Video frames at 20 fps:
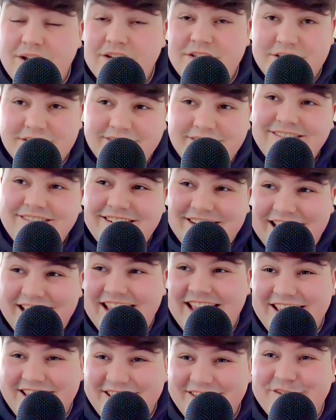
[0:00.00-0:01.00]
question.
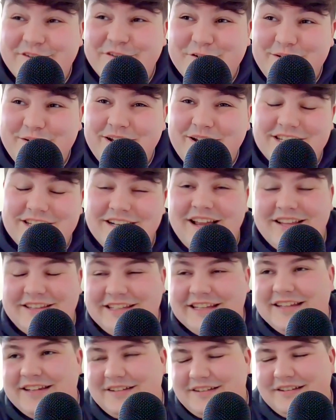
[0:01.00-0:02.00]
Good question. I
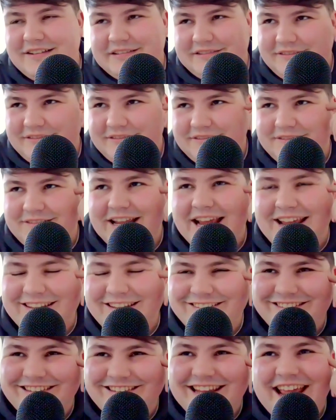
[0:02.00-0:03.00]
think
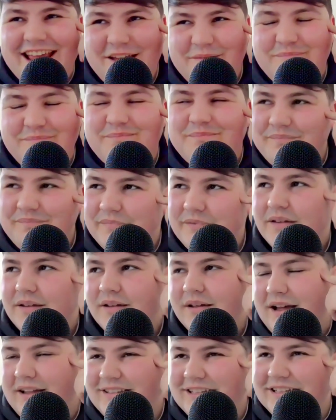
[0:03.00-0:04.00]

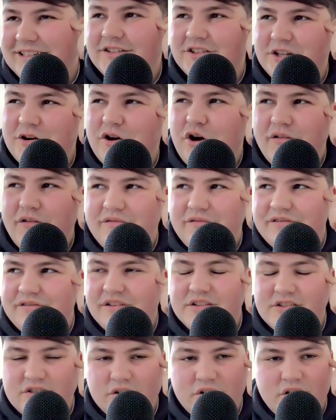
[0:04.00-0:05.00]
I think there's a
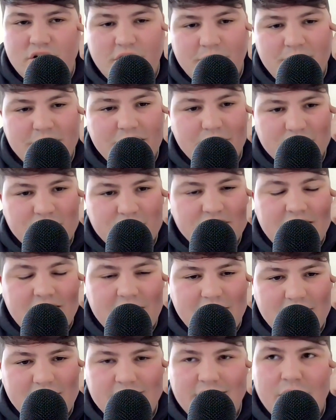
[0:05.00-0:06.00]
confidence the Company will
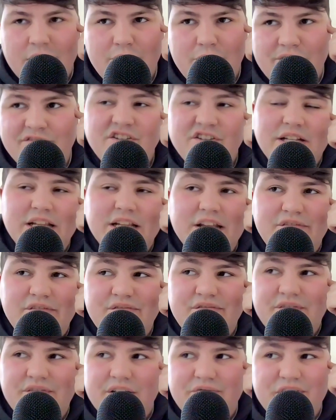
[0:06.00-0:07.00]
stay. Now, obviously,
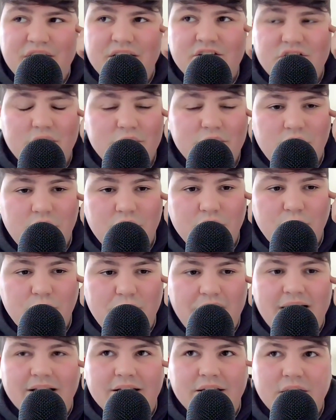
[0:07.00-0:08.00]
if things don't go
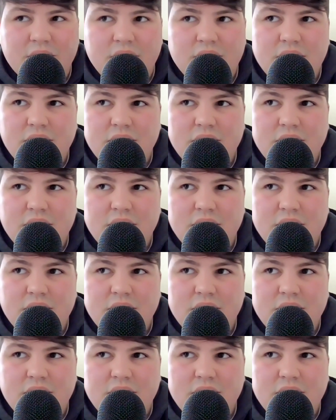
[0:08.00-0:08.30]
well,